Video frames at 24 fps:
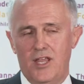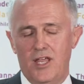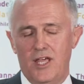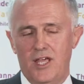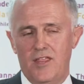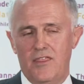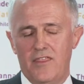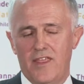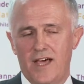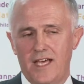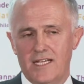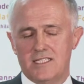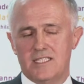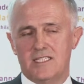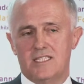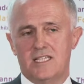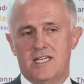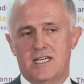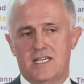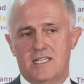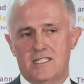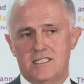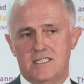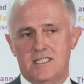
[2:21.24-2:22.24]
in that
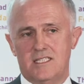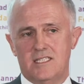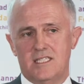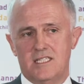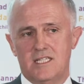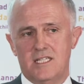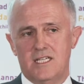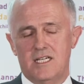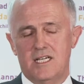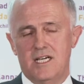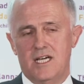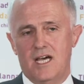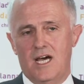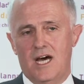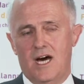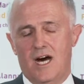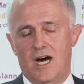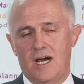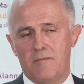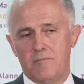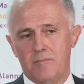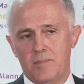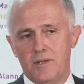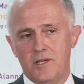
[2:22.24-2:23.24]
sense,
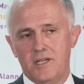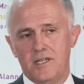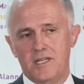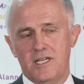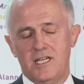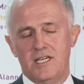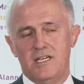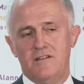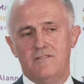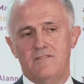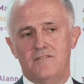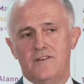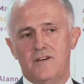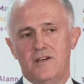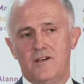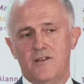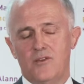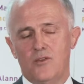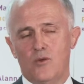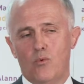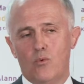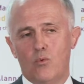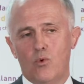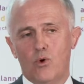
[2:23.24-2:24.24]
I believe
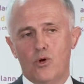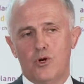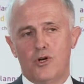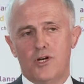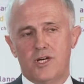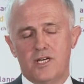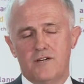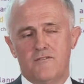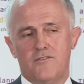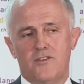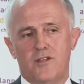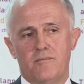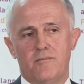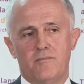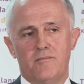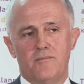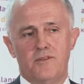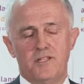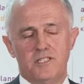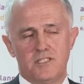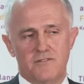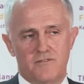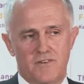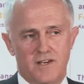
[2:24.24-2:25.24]
the work of
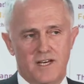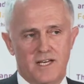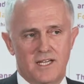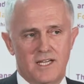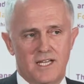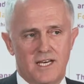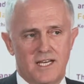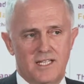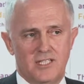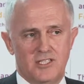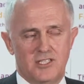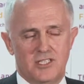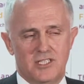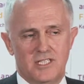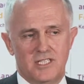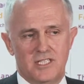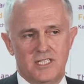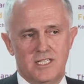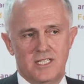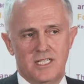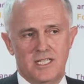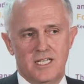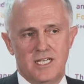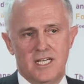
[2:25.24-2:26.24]
this foundation
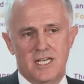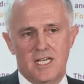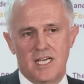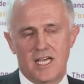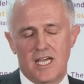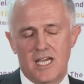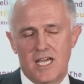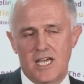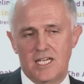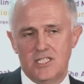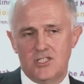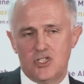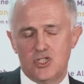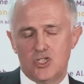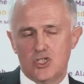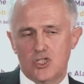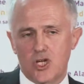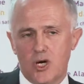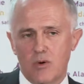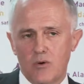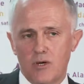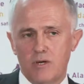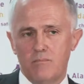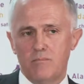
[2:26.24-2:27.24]
is
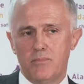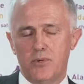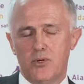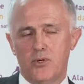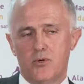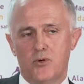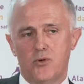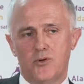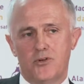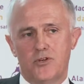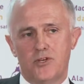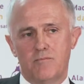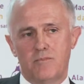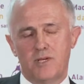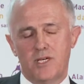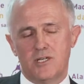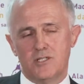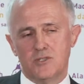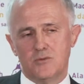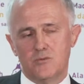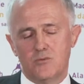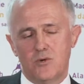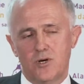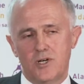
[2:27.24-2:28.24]
so important,
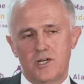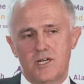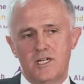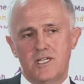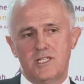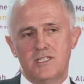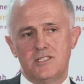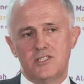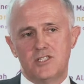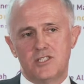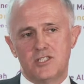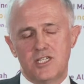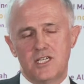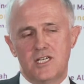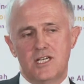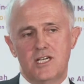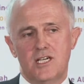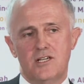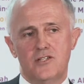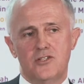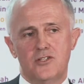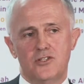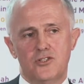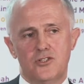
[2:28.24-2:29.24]
because what it is
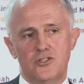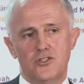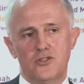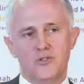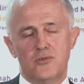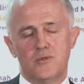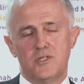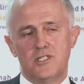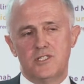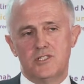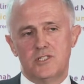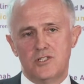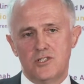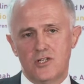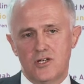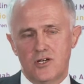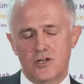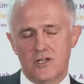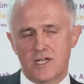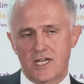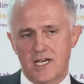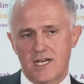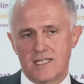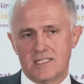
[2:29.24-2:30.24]
seeking to do is
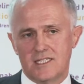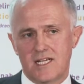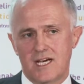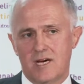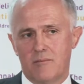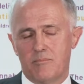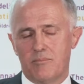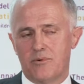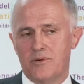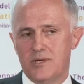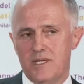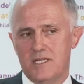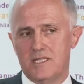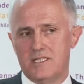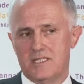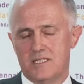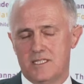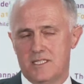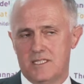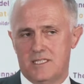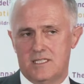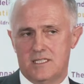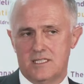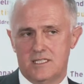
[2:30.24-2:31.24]
not, as our
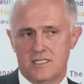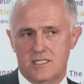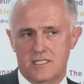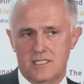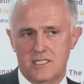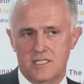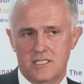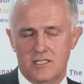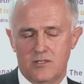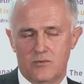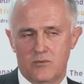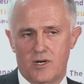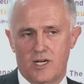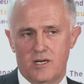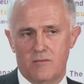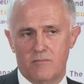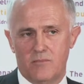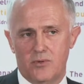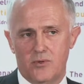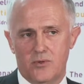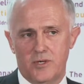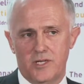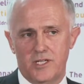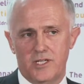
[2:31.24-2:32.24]
predecessors did at one
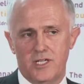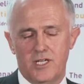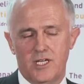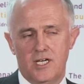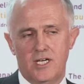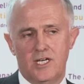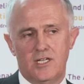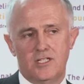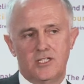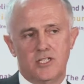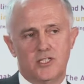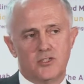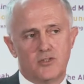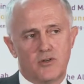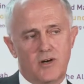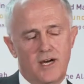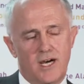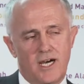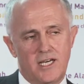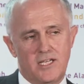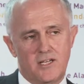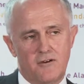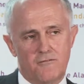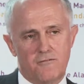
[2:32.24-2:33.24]
point, to
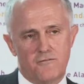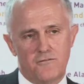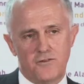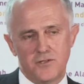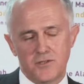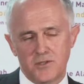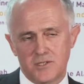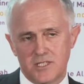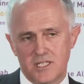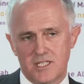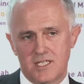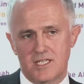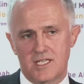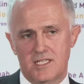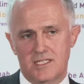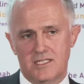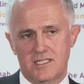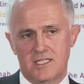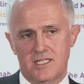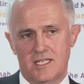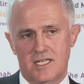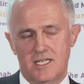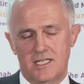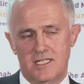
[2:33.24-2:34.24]
try to filter the
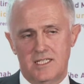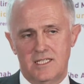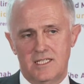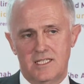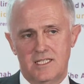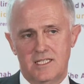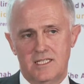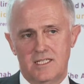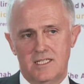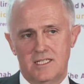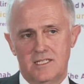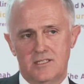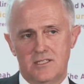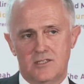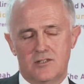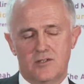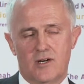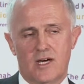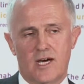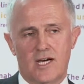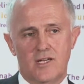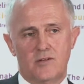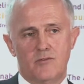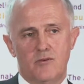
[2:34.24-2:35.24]
internet, to
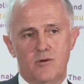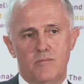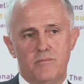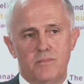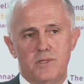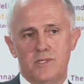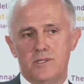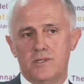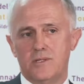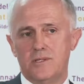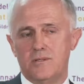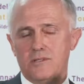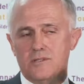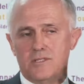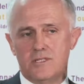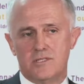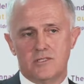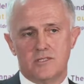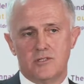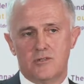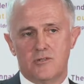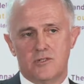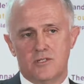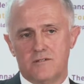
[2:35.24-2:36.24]
try to build a
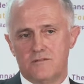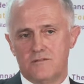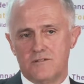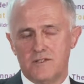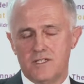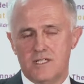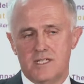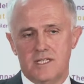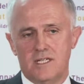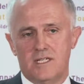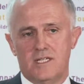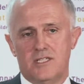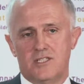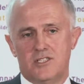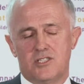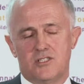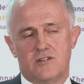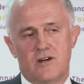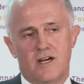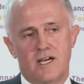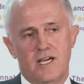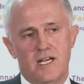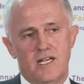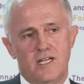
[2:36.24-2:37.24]
sort of
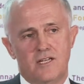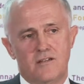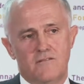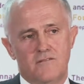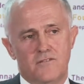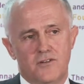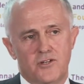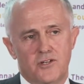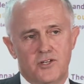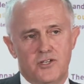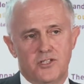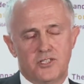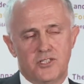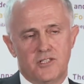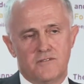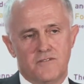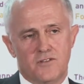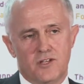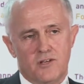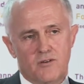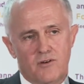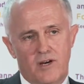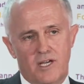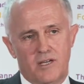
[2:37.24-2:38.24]
Australian version of
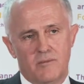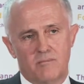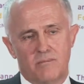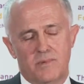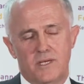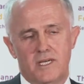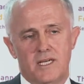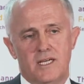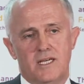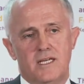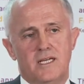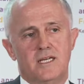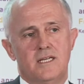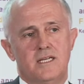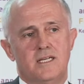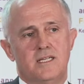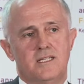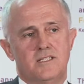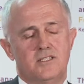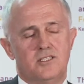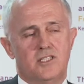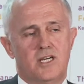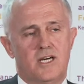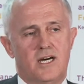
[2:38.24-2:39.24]
the great big
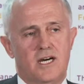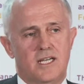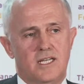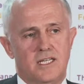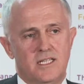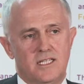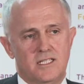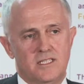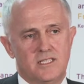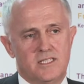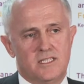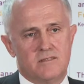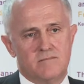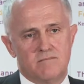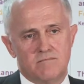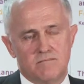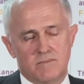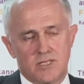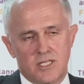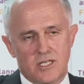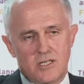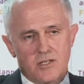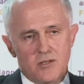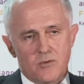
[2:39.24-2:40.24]
Chinese,
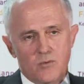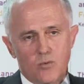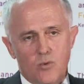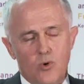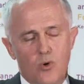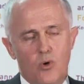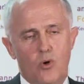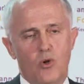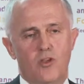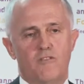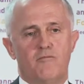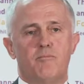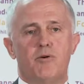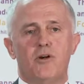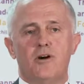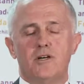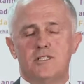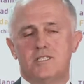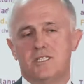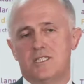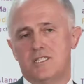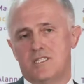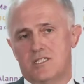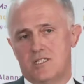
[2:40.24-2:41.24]
wall of
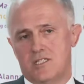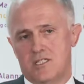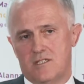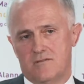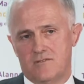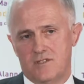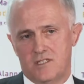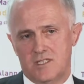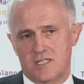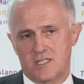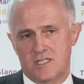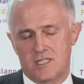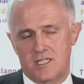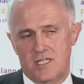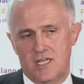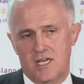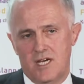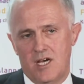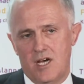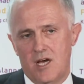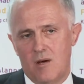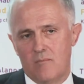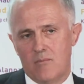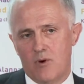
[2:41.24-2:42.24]
proxy servers.
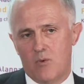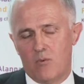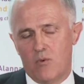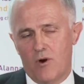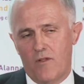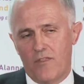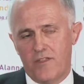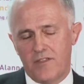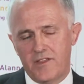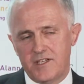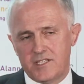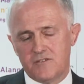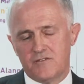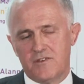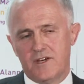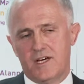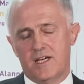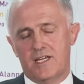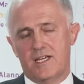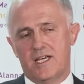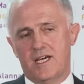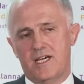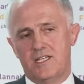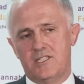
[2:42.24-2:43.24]
But what this
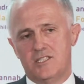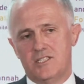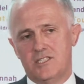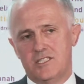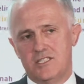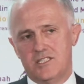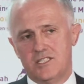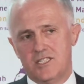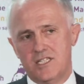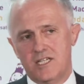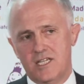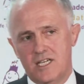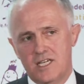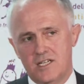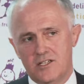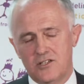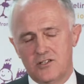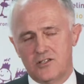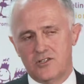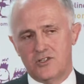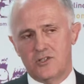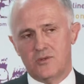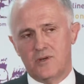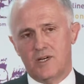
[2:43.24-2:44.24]
foundation is seeking to
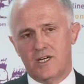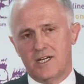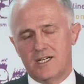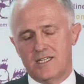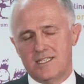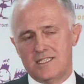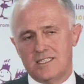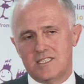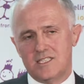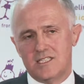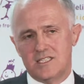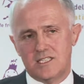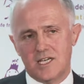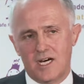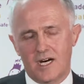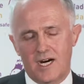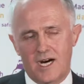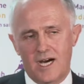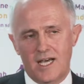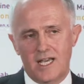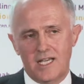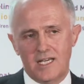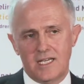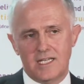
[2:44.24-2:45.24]
do, and it is
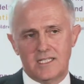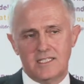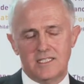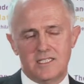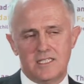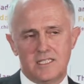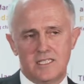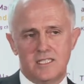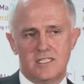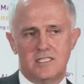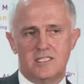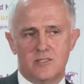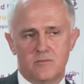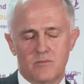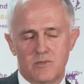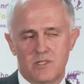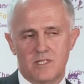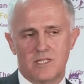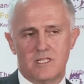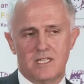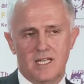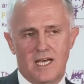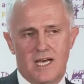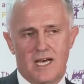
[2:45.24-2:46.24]
entirely consistent
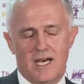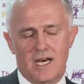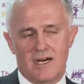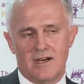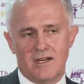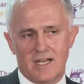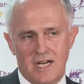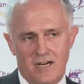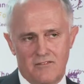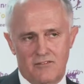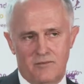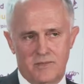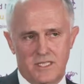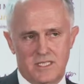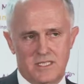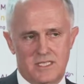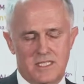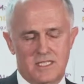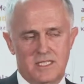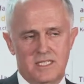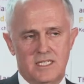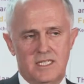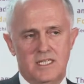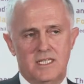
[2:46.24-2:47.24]
with our
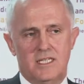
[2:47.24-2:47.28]
government's